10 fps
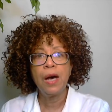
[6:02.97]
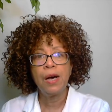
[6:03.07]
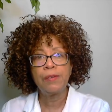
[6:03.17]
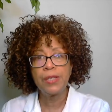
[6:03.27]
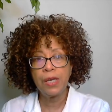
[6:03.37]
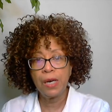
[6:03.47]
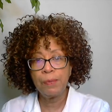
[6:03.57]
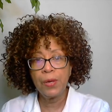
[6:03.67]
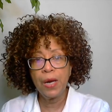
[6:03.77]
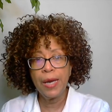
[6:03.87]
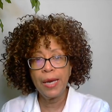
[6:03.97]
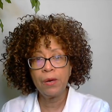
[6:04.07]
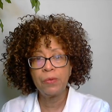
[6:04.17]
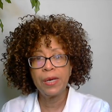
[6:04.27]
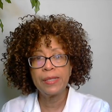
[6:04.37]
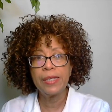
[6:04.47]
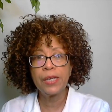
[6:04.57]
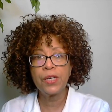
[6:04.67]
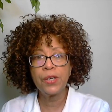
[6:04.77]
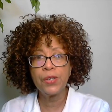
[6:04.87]
of the upper airway that
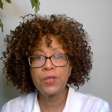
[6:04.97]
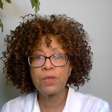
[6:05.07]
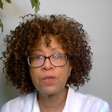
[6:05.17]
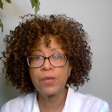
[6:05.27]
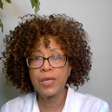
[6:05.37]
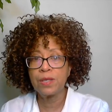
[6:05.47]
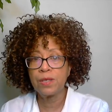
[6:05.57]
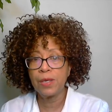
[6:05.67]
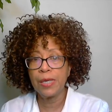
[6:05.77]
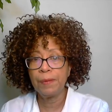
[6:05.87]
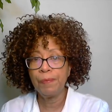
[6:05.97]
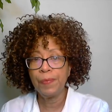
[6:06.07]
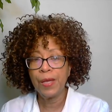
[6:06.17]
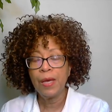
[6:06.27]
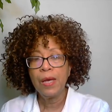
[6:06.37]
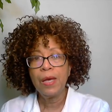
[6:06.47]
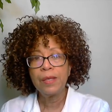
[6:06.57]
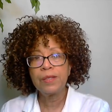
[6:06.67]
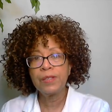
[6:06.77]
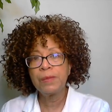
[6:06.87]
occurs during sleep.
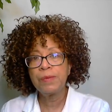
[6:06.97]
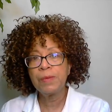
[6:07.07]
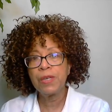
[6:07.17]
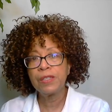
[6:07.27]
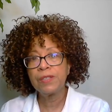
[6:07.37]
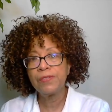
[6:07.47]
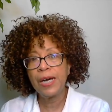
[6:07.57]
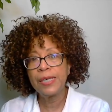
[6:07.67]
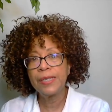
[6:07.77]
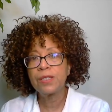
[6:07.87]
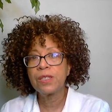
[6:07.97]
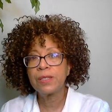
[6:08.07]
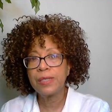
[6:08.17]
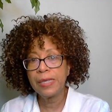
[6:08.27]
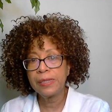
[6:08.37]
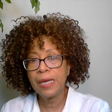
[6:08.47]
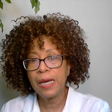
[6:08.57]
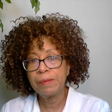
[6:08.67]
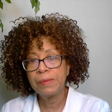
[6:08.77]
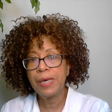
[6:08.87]
The symptoms are divided into
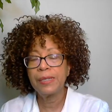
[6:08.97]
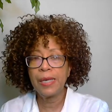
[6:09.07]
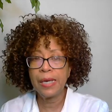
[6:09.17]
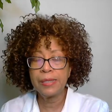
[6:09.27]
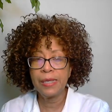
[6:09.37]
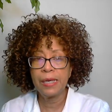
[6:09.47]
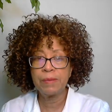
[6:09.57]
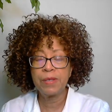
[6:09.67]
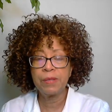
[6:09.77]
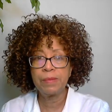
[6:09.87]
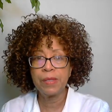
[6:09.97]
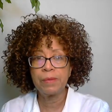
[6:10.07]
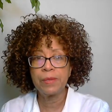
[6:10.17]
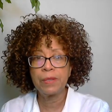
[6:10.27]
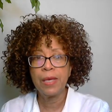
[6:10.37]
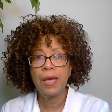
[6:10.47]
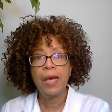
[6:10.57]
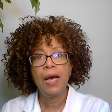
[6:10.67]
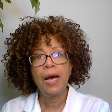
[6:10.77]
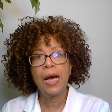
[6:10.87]
daytime and nighttime symptoms.
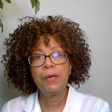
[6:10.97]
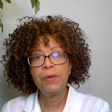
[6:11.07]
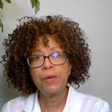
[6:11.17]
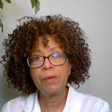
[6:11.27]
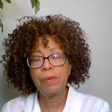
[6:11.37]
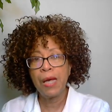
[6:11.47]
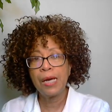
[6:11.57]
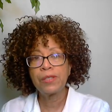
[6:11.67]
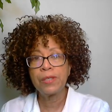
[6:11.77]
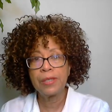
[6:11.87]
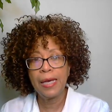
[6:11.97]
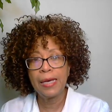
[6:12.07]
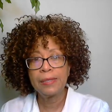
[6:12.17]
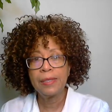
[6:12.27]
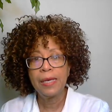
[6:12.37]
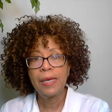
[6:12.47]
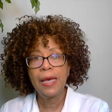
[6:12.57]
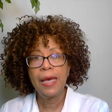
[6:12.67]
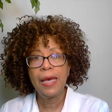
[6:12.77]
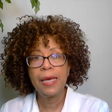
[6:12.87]
I wrote a blog on that,
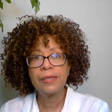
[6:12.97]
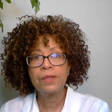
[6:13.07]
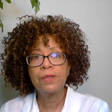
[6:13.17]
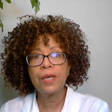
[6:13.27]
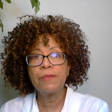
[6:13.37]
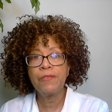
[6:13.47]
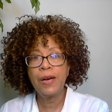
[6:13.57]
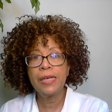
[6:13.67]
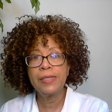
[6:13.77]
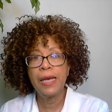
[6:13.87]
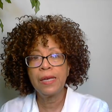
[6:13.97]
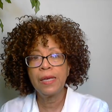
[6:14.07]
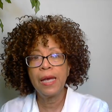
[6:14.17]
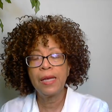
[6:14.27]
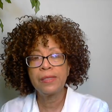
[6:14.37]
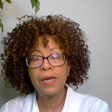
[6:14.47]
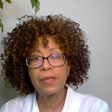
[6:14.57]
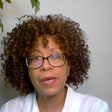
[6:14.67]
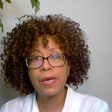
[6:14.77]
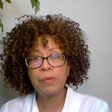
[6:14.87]
and you can find that at
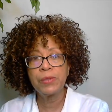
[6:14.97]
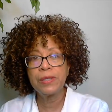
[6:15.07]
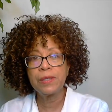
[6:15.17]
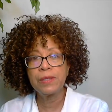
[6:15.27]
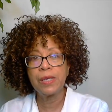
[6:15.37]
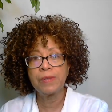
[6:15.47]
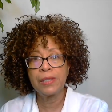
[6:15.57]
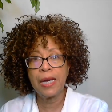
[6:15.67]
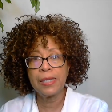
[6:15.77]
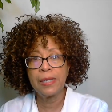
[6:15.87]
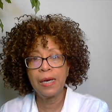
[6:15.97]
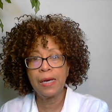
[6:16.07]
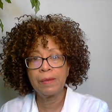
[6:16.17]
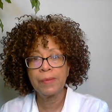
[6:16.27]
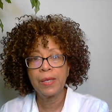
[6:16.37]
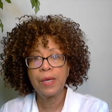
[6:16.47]
DrHamiltonStubbs.com